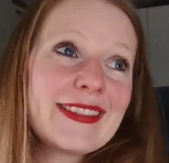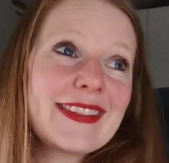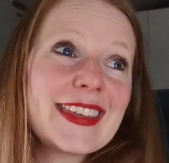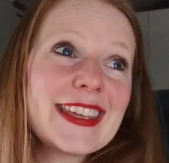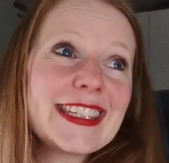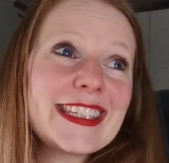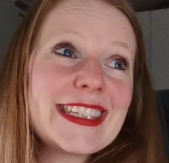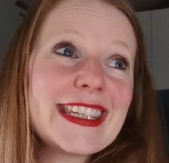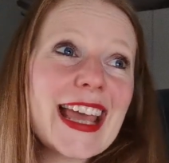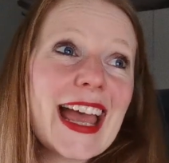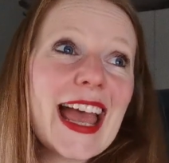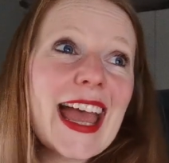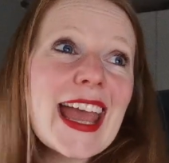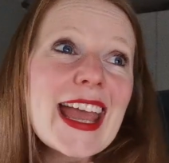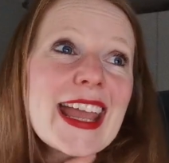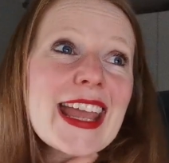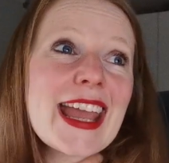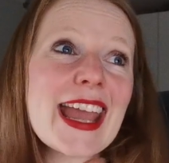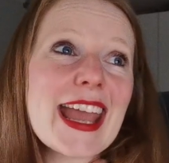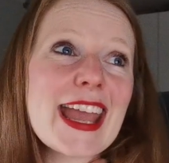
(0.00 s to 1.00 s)

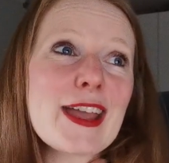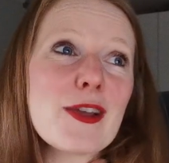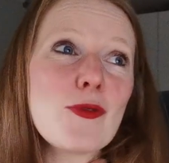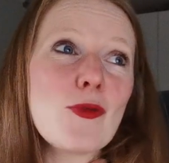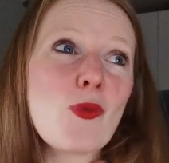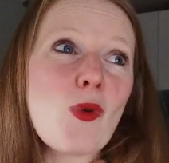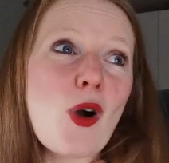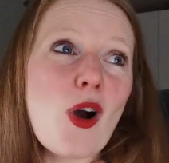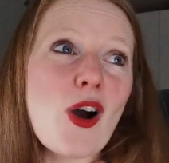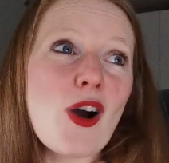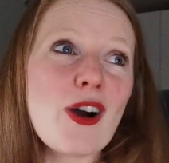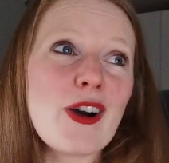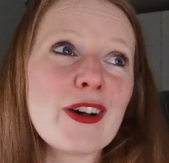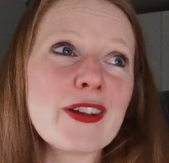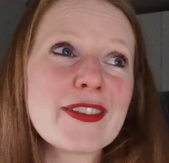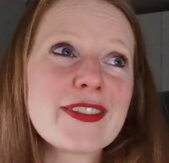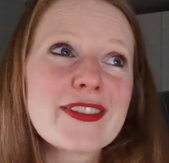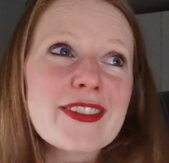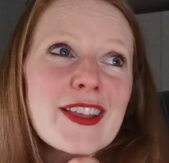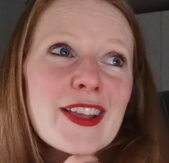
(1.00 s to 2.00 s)
Today, it
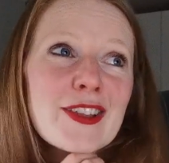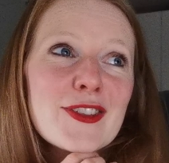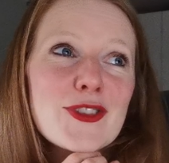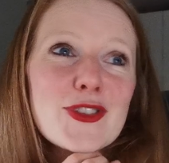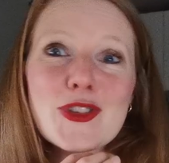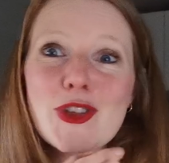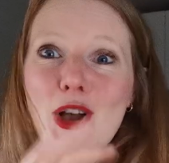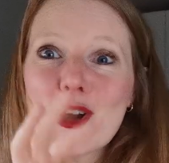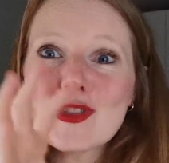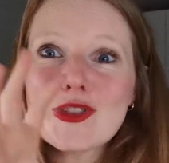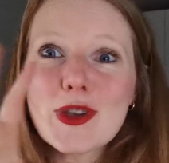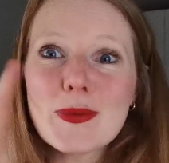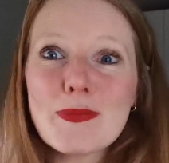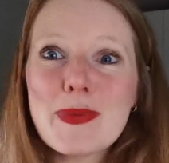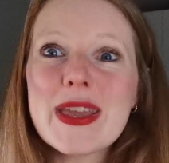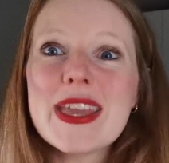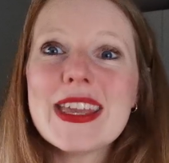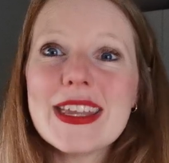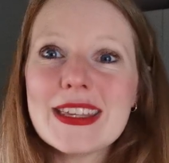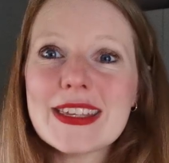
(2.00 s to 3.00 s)
was such a
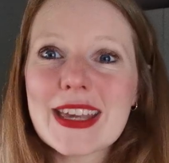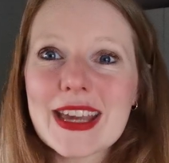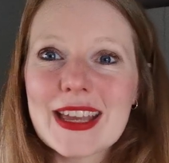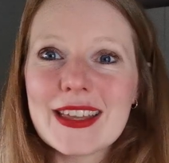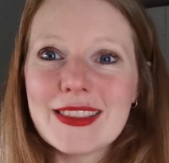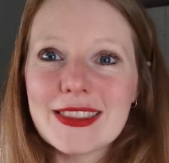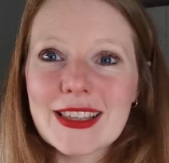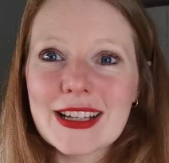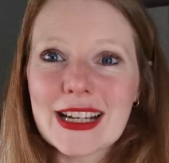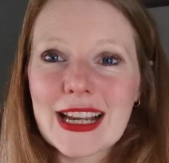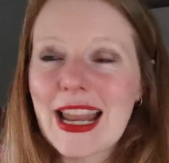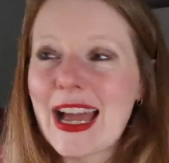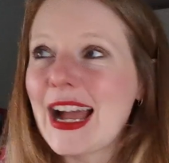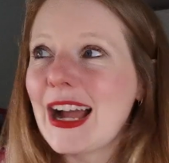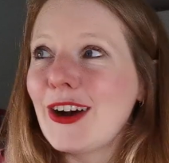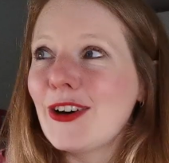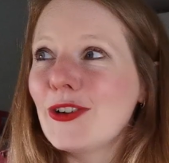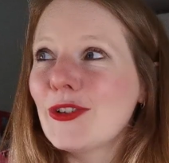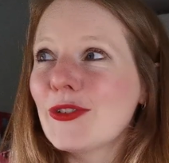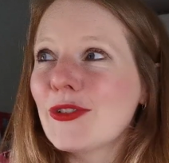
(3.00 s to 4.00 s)
peak in the
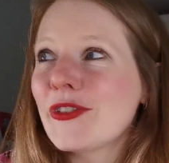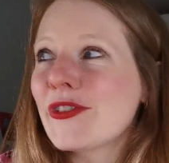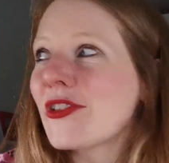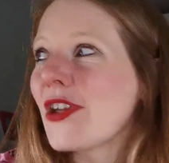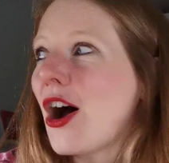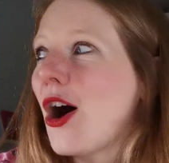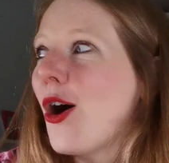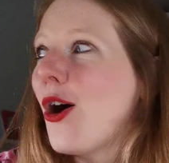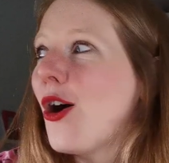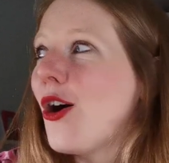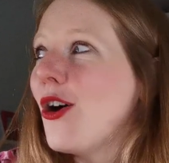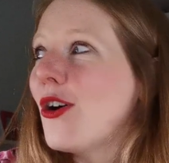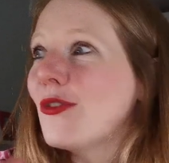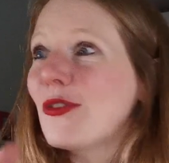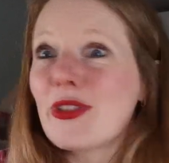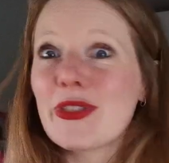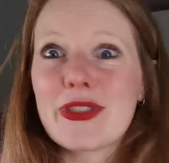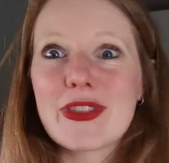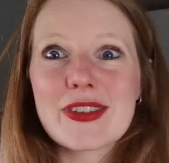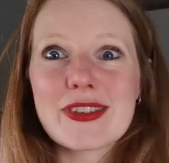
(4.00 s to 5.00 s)
clouds
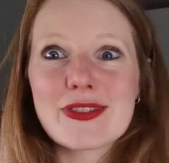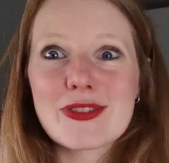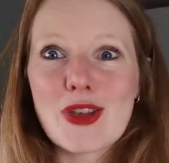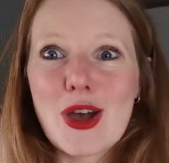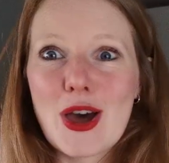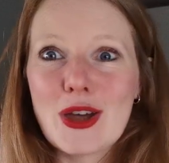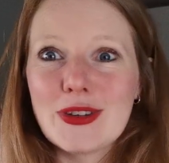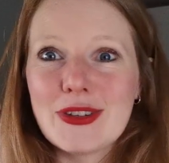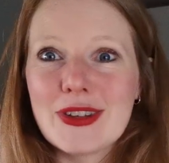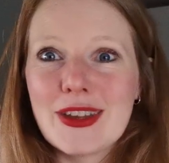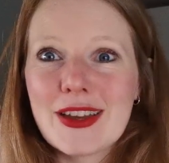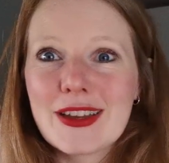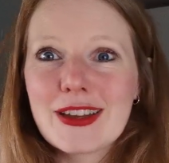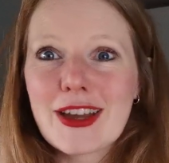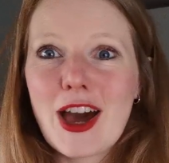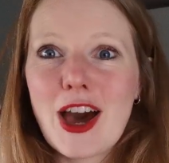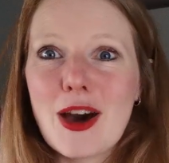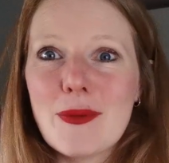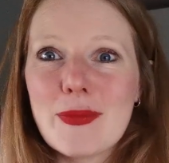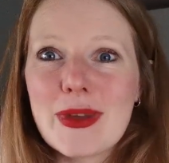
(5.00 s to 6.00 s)
of the sun
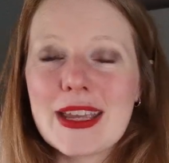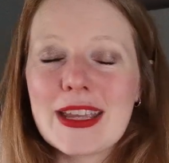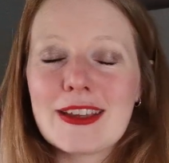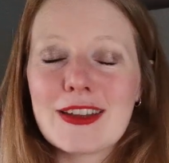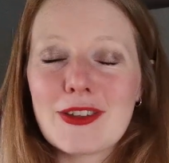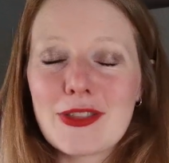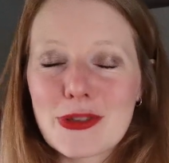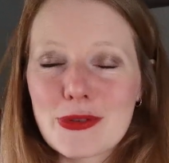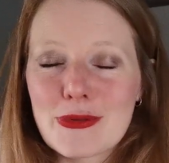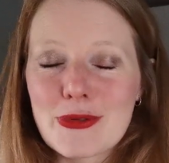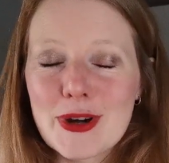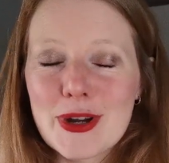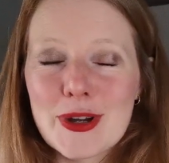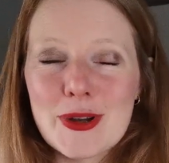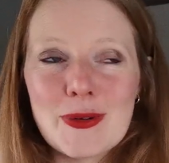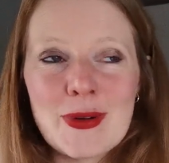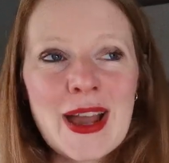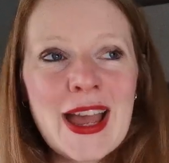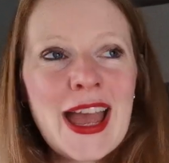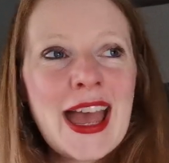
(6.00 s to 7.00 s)
coming
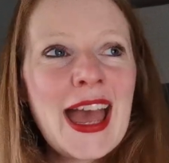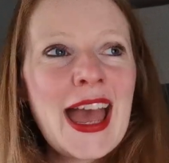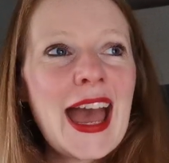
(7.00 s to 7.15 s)
through.